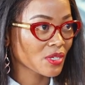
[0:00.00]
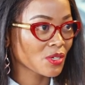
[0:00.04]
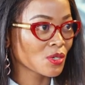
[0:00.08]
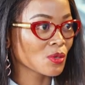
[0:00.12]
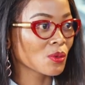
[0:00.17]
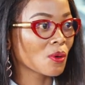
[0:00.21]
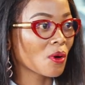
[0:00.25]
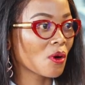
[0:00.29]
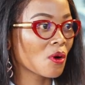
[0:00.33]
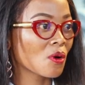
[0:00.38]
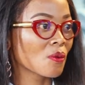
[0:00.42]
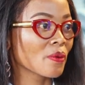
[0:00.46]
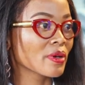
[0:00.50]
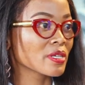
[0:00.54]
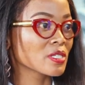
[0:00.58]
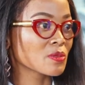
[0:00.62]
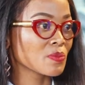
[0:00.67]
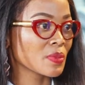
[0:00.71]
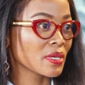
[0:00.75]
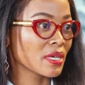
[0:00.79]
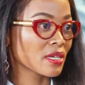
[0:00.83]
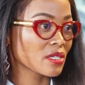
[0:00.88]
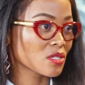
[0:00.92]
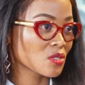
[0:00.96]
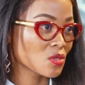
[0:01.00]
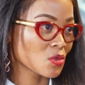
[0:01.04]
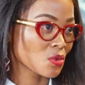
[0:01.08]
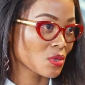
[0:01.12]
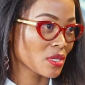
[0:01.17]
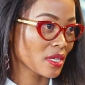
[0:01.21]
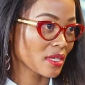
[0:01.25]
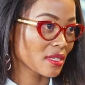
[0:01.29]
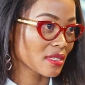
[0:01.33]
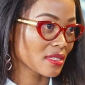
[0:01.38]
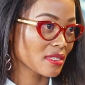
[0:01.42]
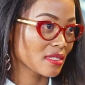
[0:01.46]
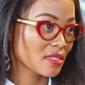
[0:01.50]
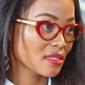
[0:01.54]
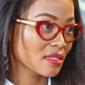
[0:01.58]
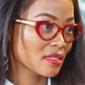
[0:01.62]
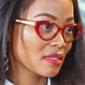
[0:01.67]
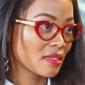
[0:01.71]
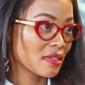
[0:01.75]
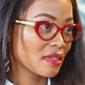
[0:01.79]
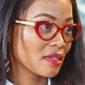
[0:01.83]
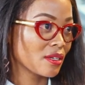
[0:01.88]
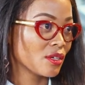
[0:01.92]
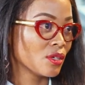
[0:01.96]
you will always be a student
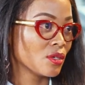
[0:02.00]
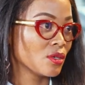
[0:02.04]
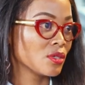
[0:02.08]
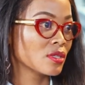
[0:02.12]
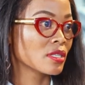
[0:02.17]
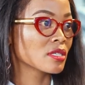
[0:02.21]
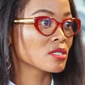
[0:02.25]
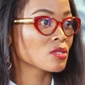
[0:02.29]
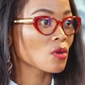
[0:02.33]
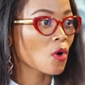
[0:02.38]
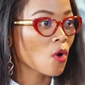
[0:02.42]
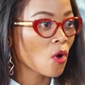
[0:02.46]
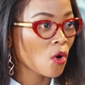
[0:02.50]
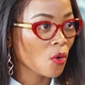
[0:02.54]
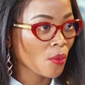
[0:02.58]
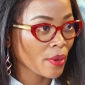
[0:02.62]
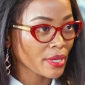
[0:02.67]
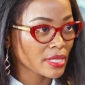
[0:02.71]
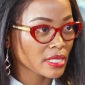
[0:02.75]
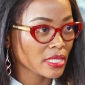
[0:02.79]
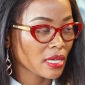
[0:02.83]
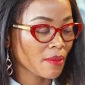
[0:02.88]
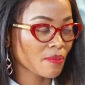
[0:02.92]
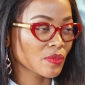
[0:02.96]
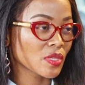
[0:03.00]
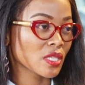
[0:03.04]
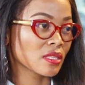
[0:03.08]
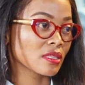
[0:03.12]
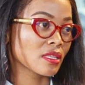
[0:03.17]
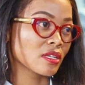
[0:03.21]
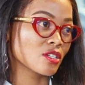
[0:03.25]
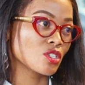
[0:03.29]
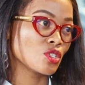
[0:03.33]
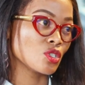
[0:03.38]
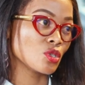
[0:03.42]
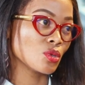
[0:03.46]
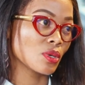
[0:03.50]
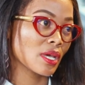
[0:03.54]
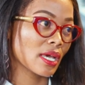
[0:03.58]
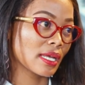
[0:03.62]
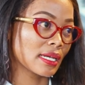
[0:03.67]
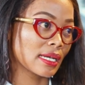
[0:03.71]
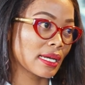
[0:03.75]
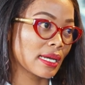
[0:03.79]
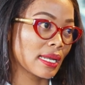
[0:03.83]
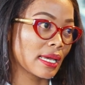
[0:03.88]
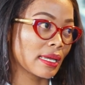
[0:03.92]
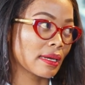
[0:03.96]
there's always something that you
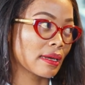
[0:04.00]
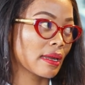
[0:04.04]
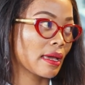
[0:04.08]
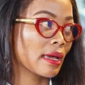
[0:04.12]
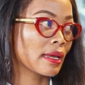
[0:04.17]
can learn.